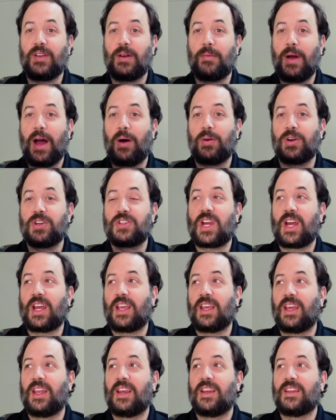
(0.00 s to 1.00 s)
malware is
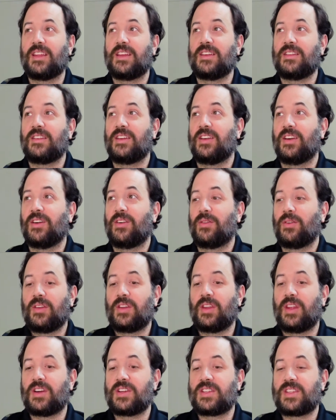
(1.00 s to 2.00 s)
checking in at the,
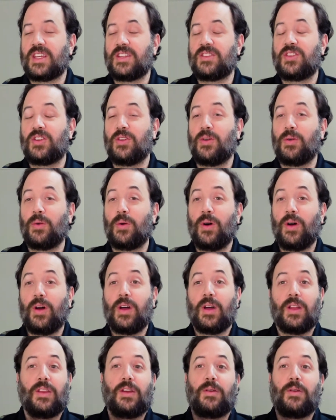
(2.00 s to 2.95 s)
to their C2.